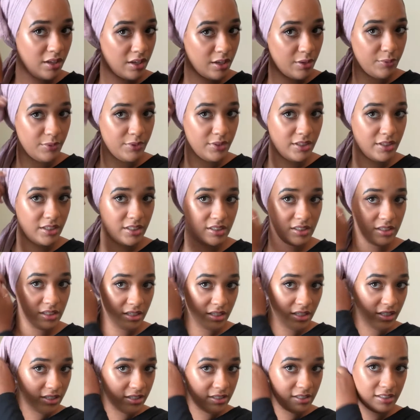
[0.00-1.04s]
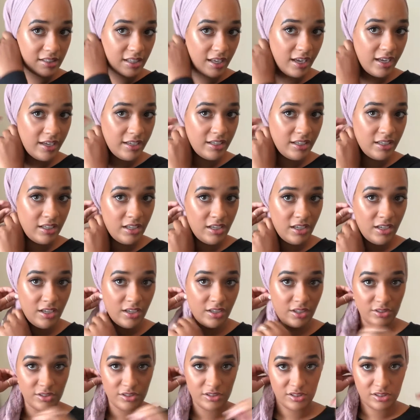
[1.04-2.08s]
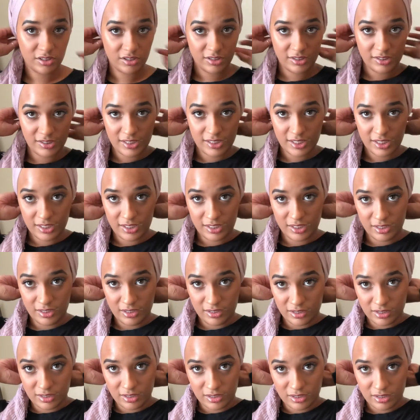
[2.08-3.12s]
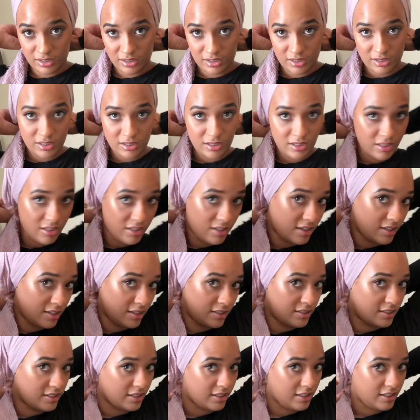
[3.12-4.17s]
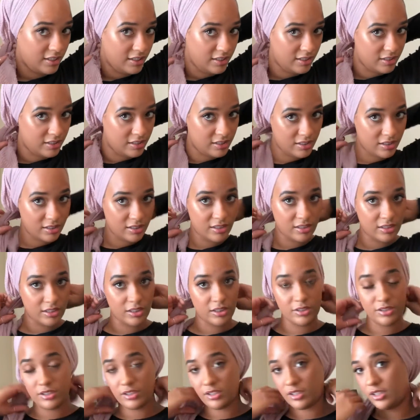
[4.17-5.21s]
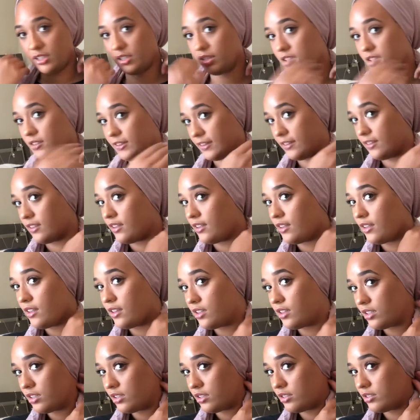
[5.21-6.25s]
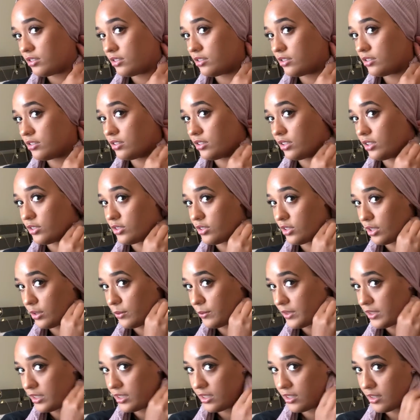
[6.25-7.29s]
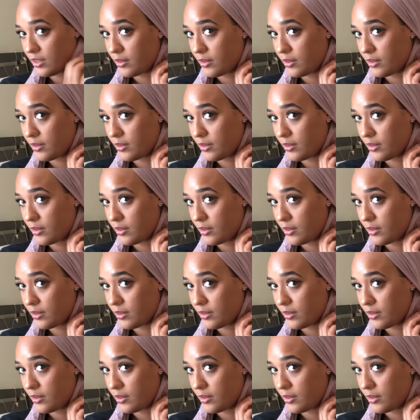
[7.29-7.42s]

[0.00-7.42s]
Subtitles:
And when you get to the other side, you're just gonna take it and tuck it underneath the turban.